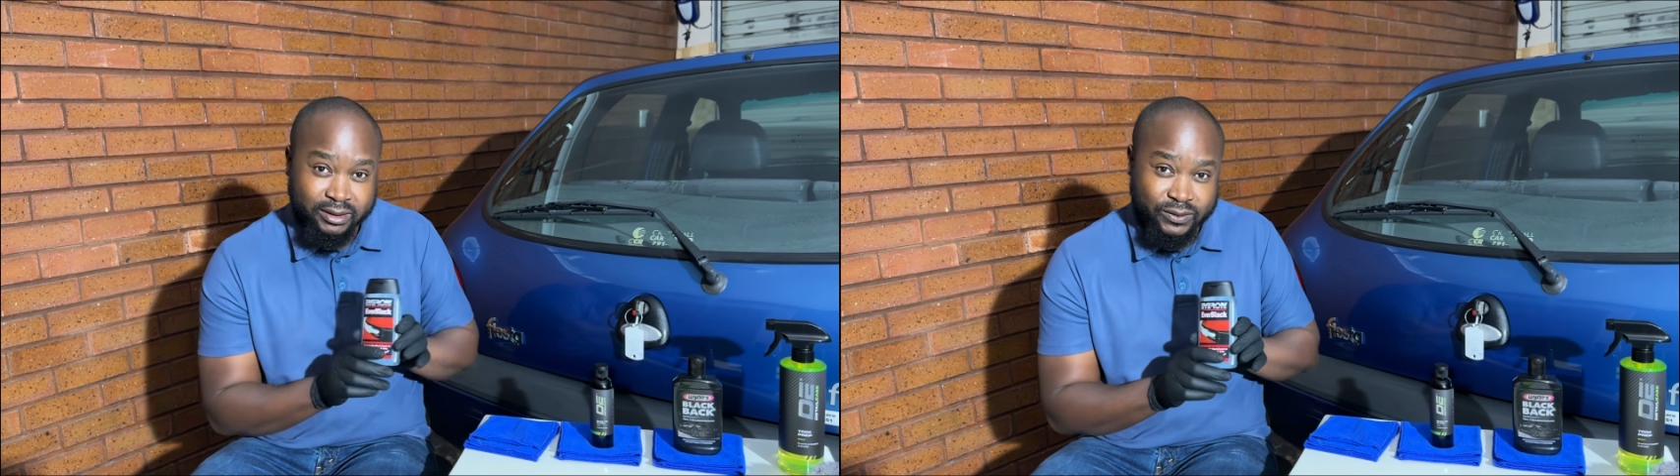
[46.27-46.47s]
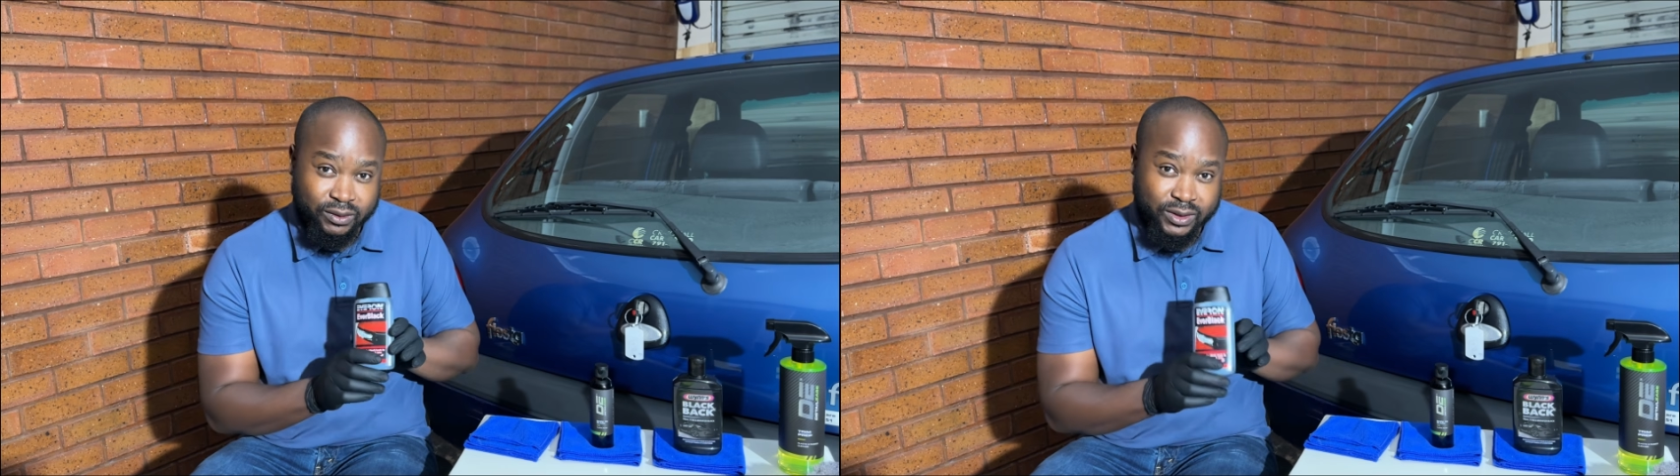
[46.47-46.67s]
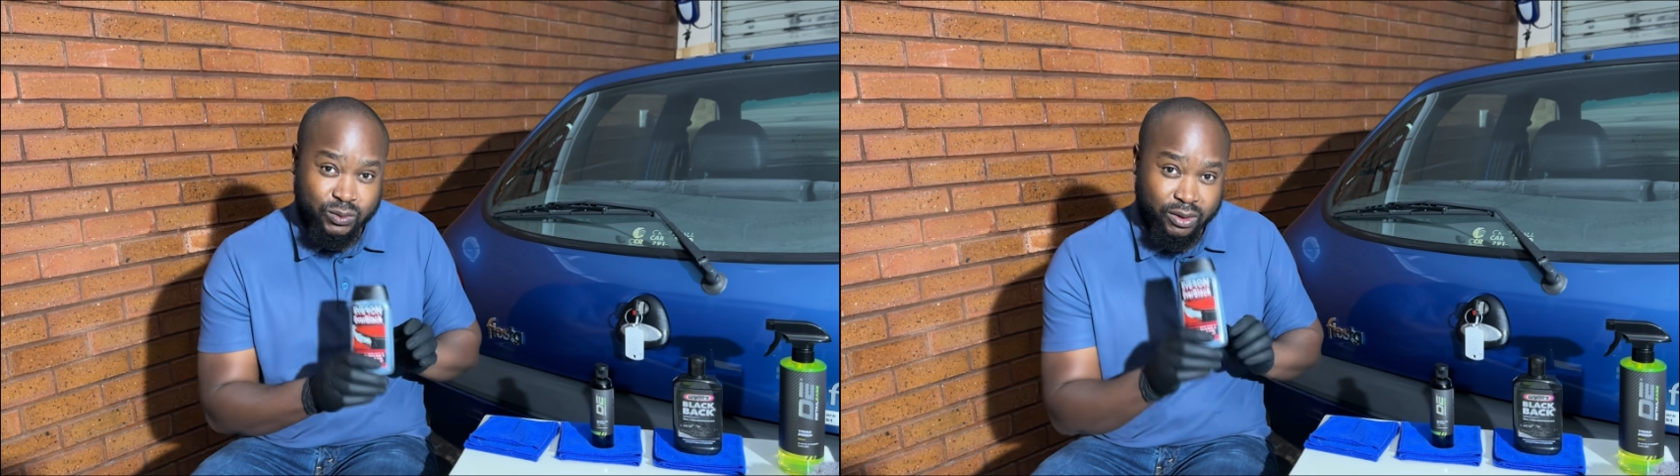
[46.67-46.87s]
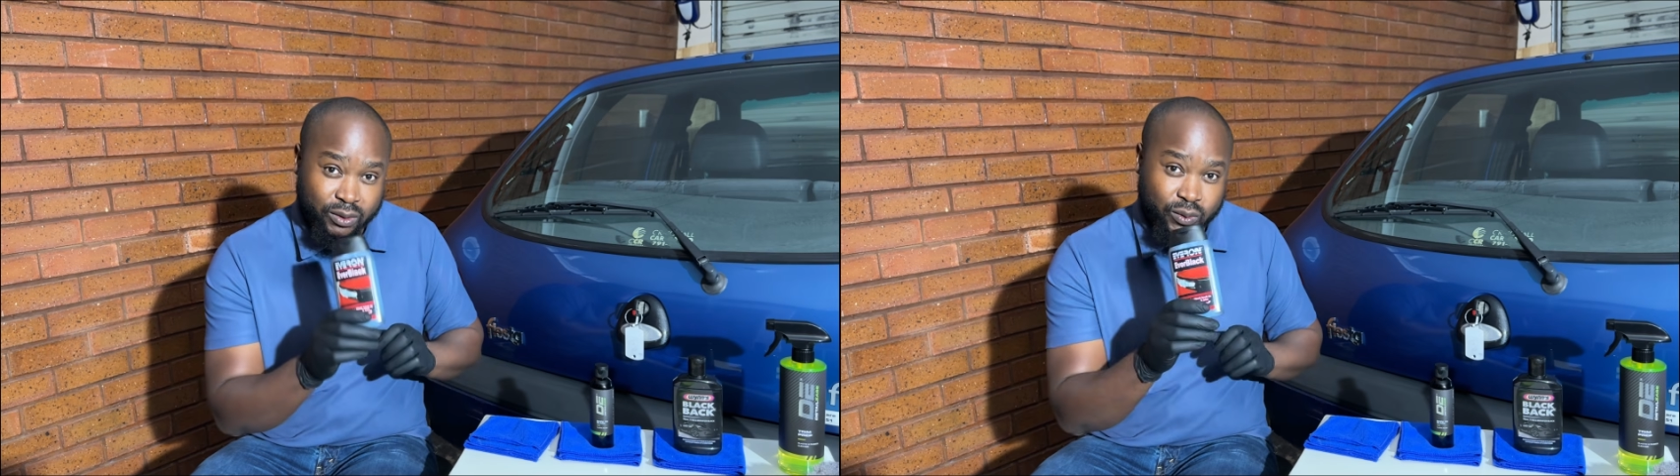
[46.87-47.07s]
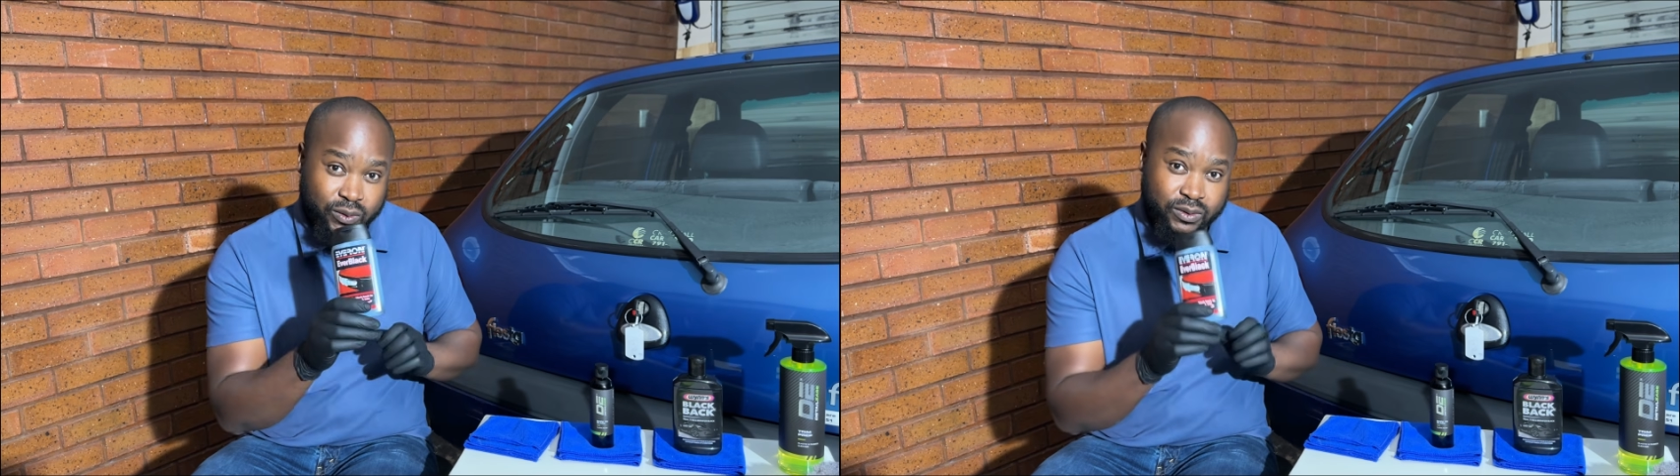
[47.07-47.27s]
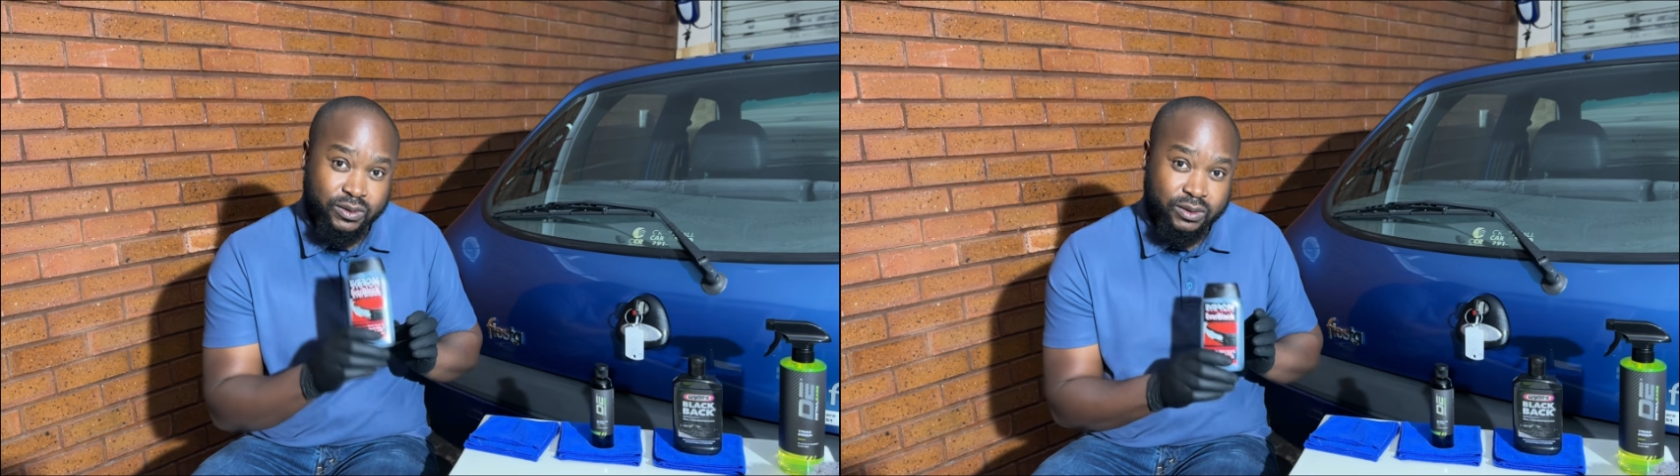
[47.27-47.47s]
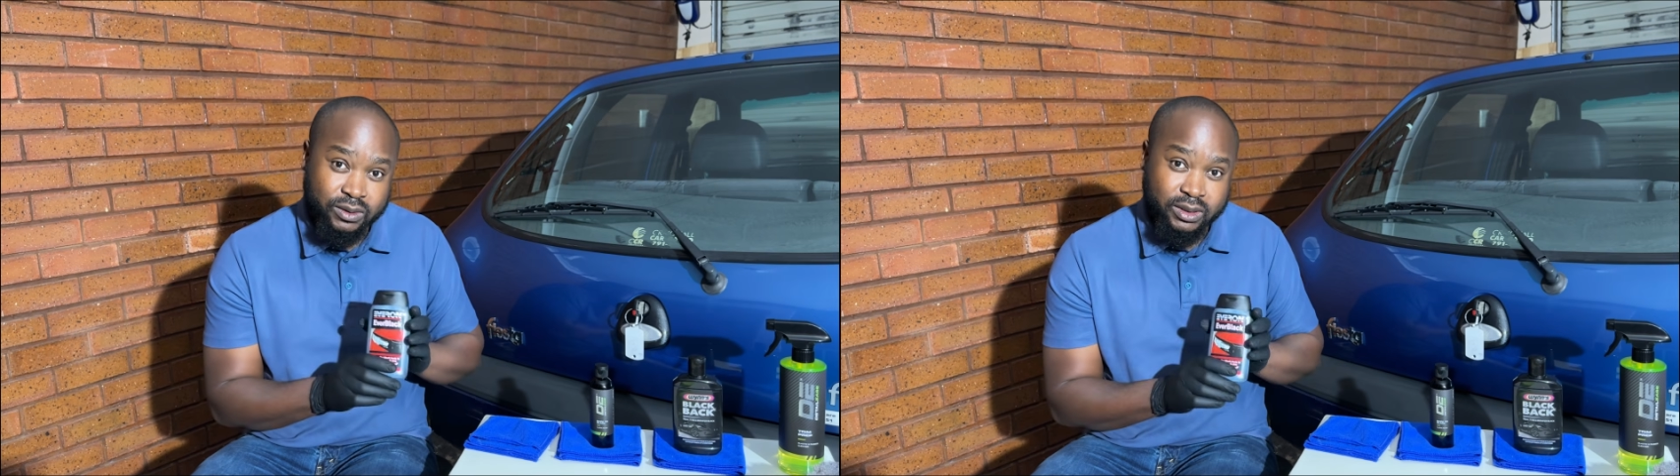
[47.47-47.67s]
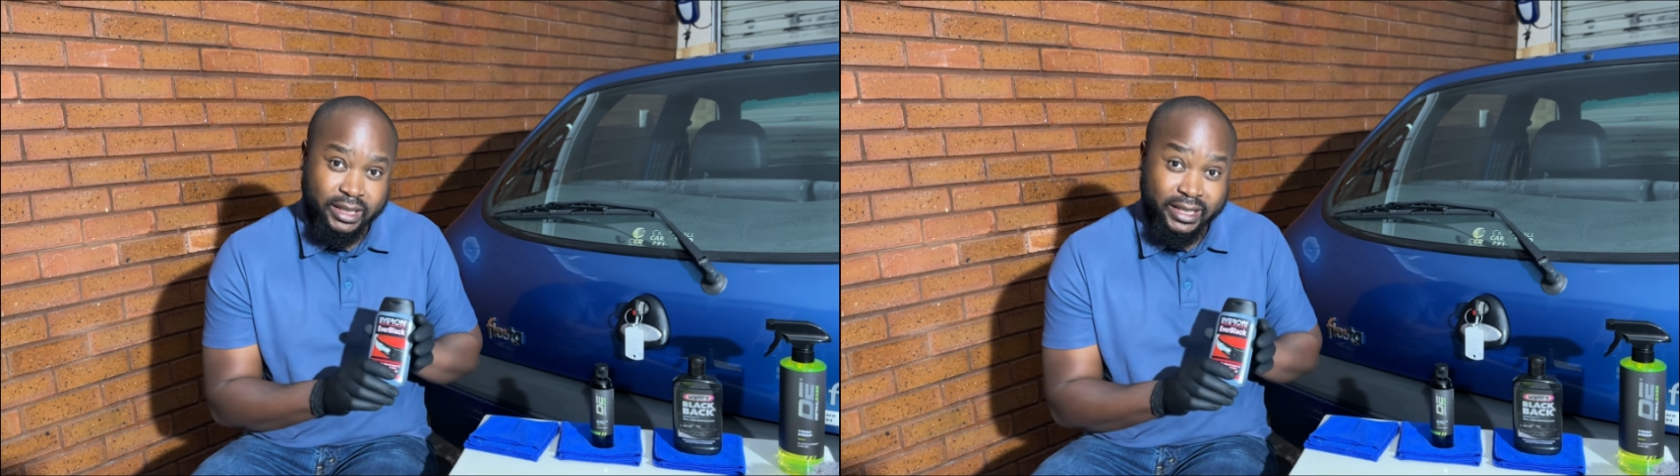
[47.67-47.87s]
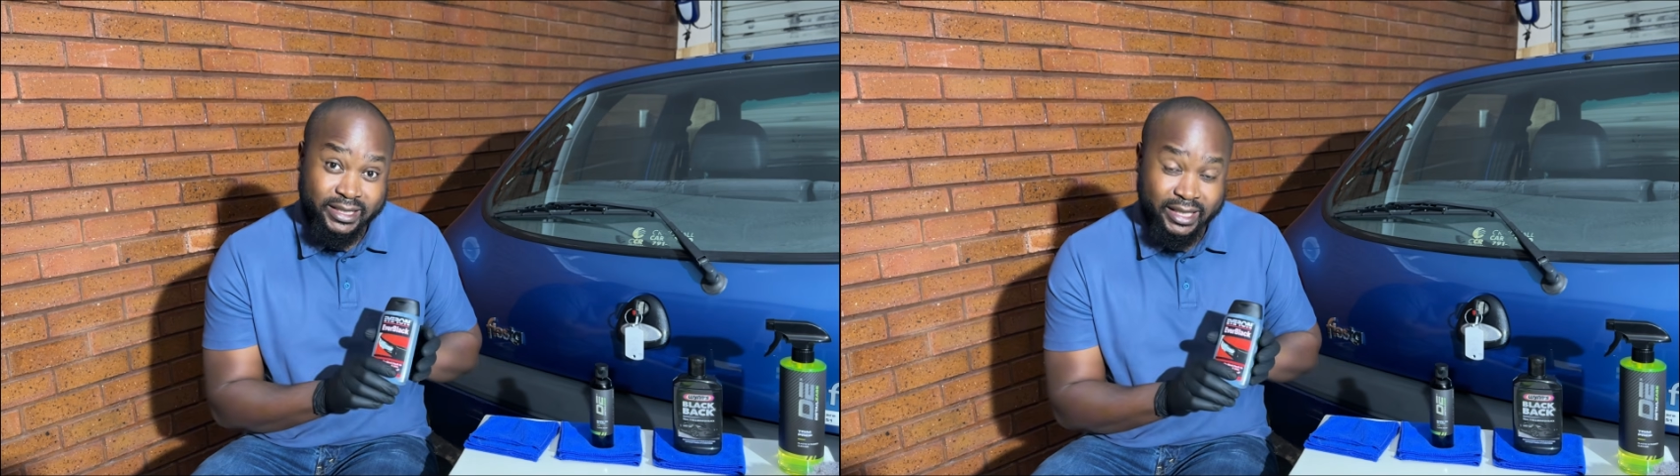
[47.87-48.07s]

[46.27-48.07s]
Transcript: So this one costs 80